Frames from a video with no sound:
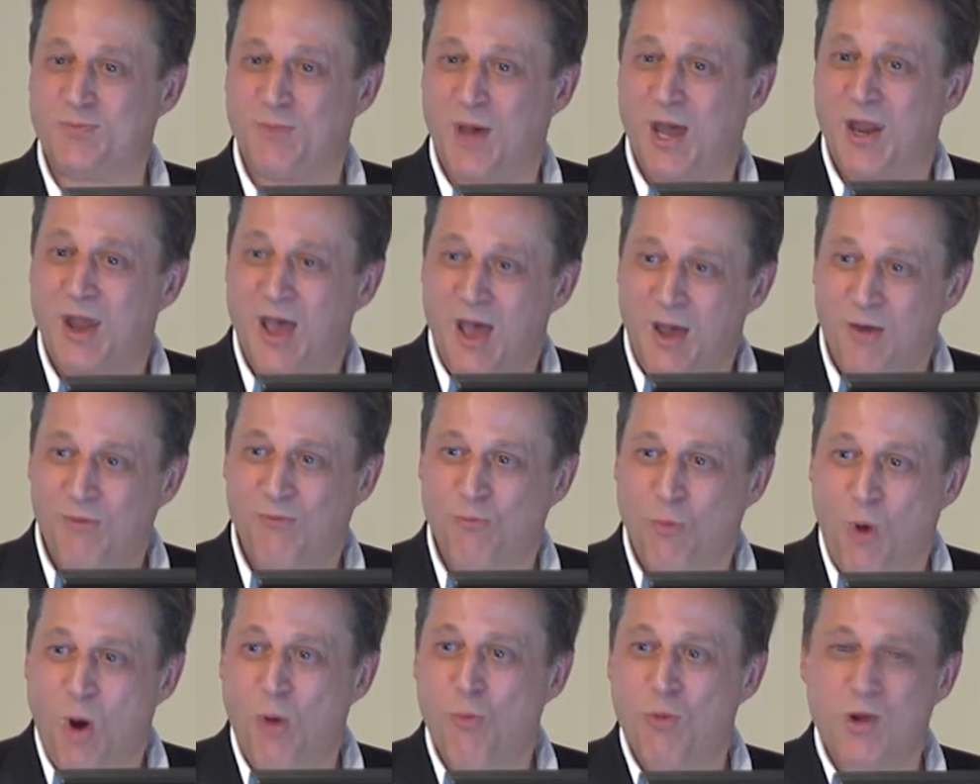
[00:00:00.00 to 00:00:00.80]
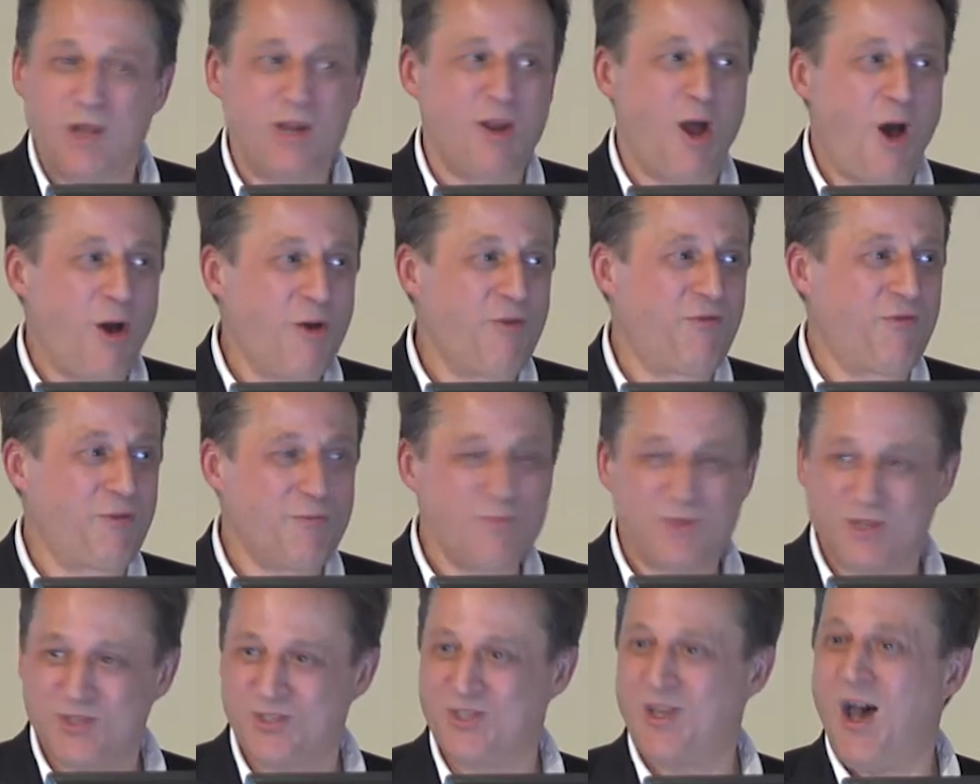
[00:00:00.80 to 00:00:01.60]
But what we know
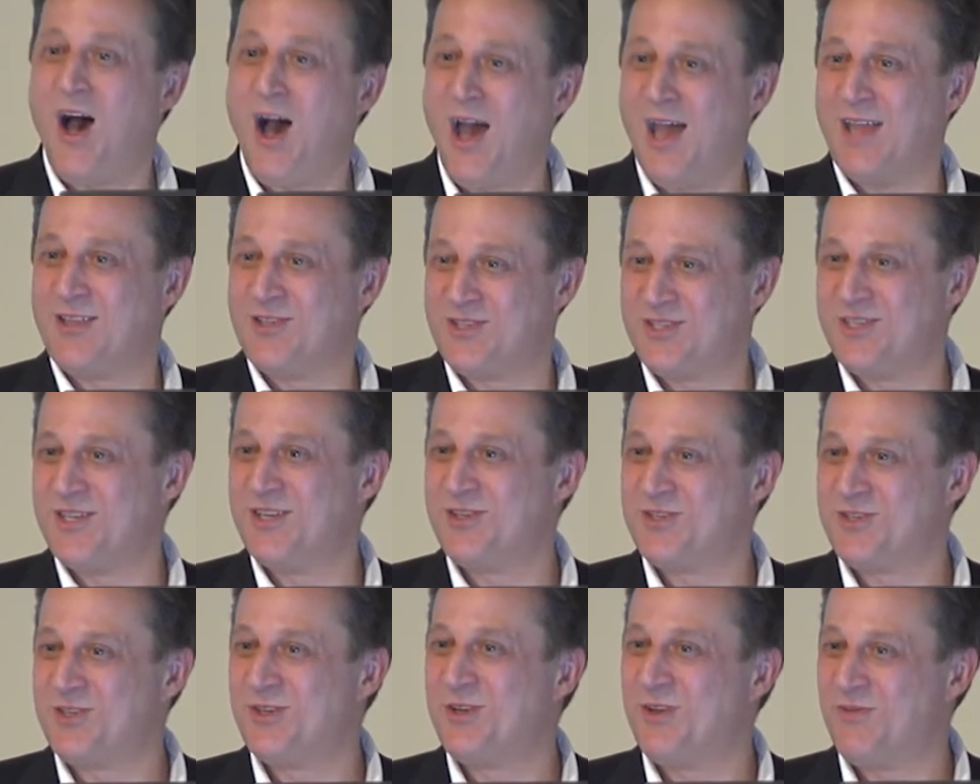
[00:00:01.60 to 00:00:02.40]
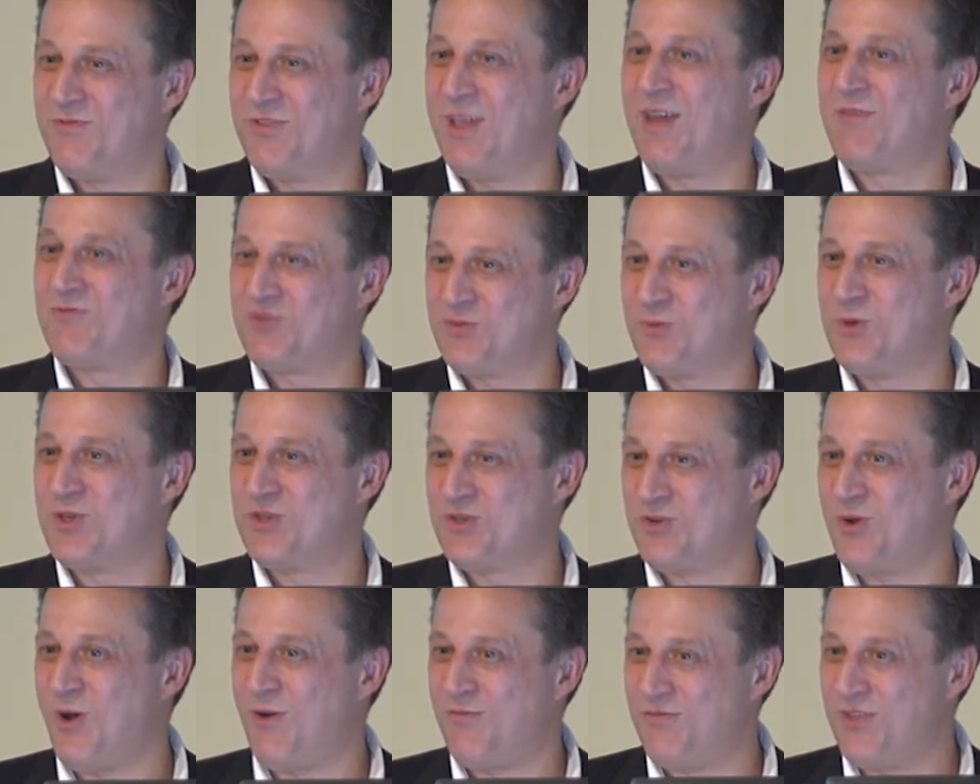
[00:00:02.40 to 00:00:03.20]
from the science is that if they've
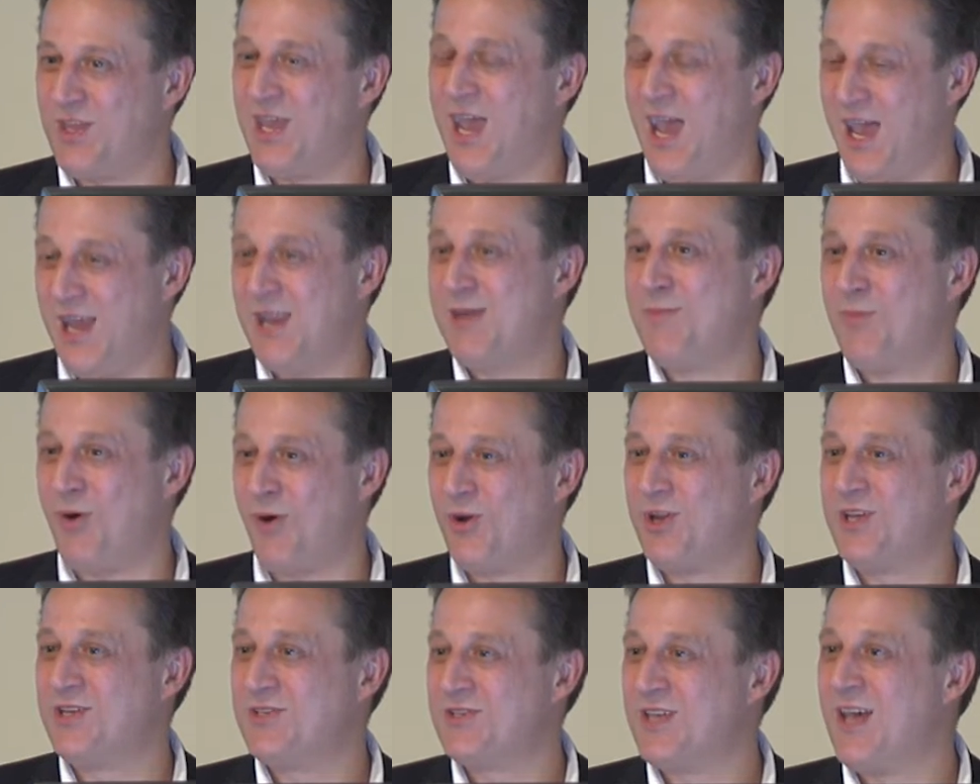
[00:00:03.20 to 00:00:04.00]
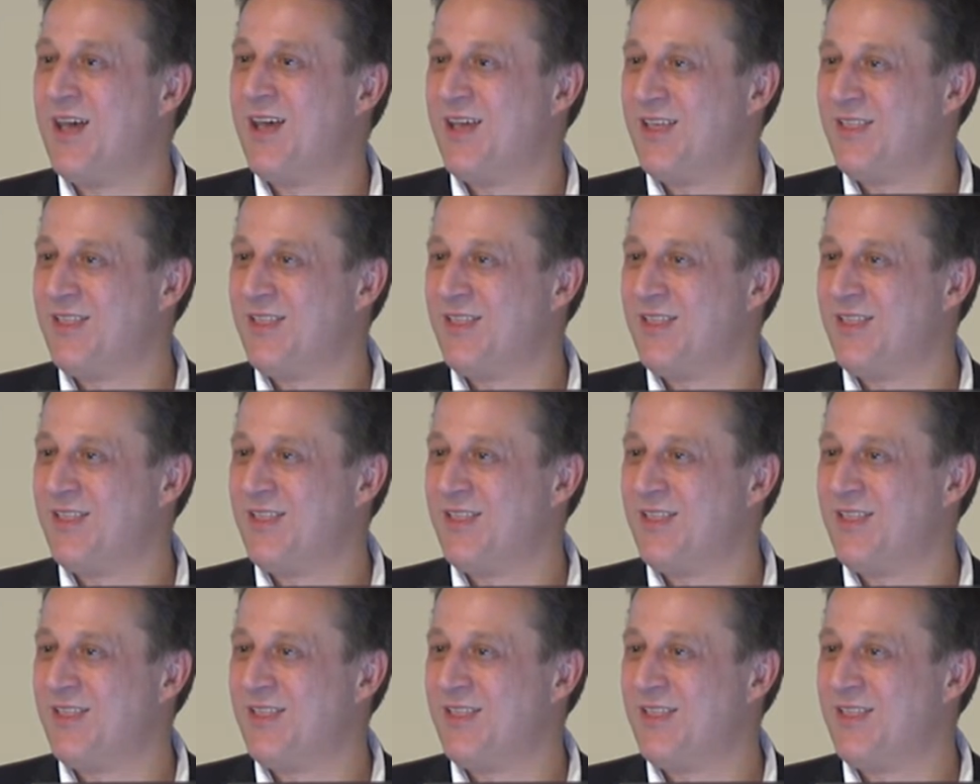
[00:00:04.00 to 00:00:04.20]
switched off the antibodies,